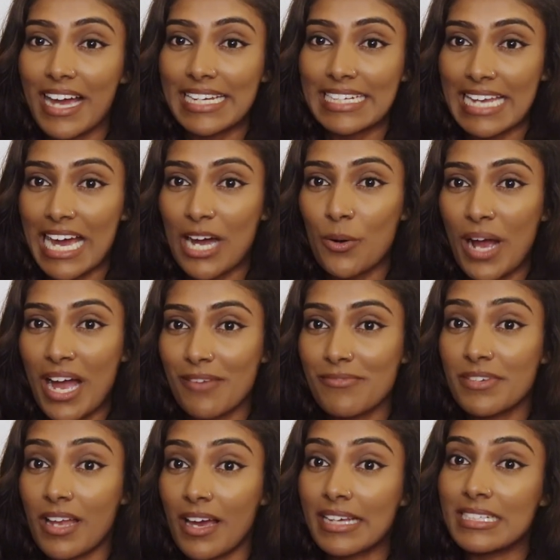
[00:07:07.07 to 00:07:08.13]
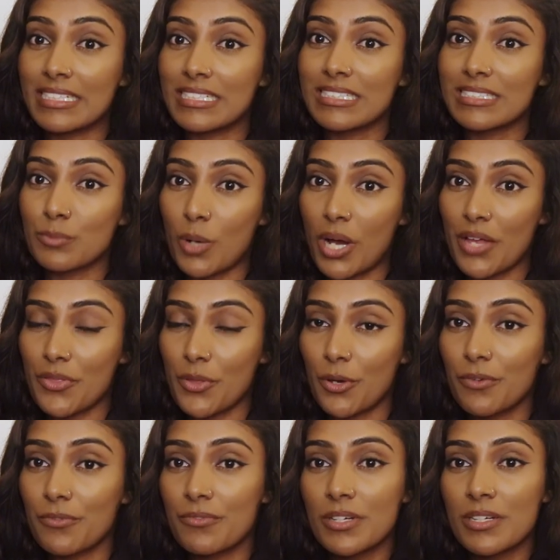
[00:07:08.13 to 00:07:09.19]
I now have 9 years worth
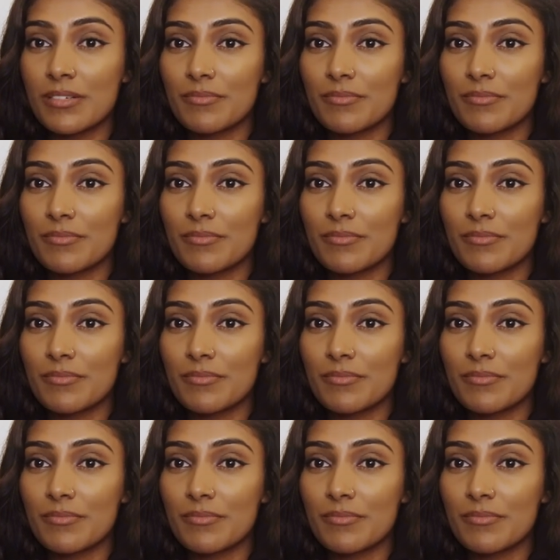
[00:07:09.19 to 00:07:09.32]
of,